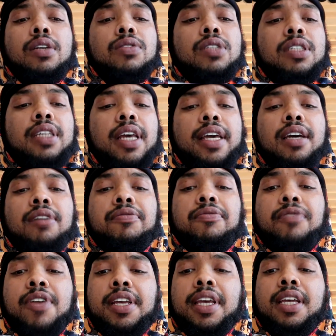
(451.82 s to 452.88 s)
don't say a
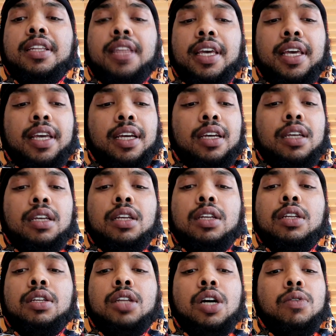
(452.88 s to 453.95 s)
freaking thing.
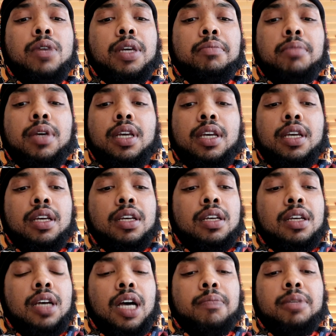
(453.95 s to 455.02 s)
Knowing me,
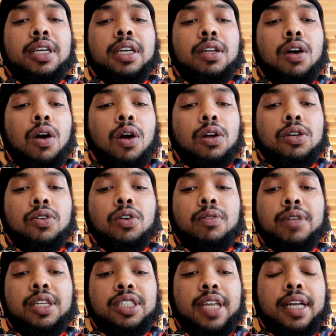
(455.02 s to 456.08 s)
I'm gonna get
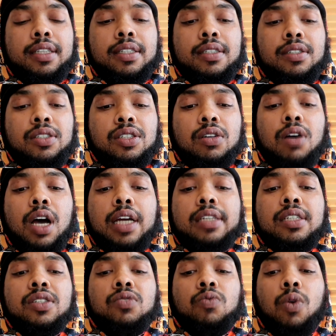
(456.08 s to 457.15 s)
hardcore rejected. So I
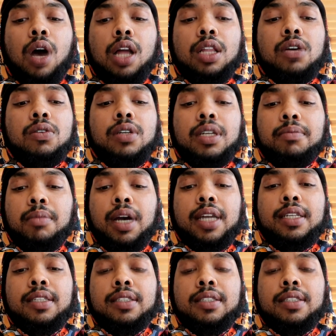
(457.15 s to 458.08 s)
just wallow in my